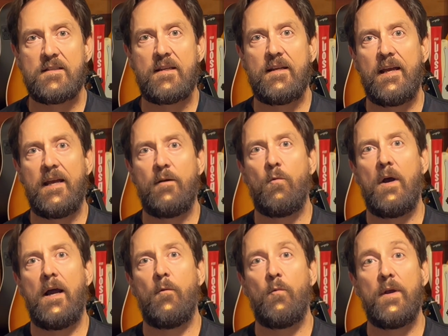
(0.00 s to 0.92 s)
today
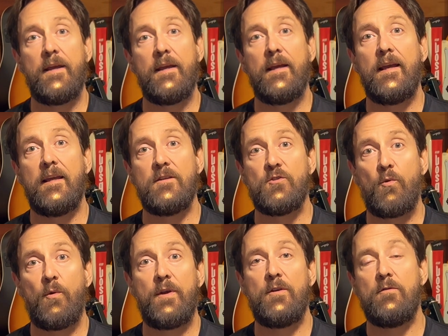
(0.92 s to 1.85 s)
why we
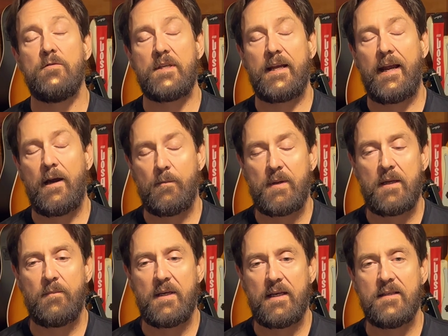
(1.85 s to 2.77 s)
enjoy using
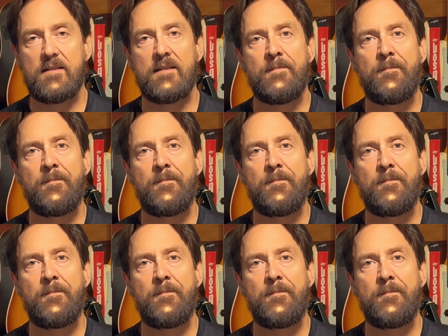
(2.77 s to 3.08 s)
Airbnbs.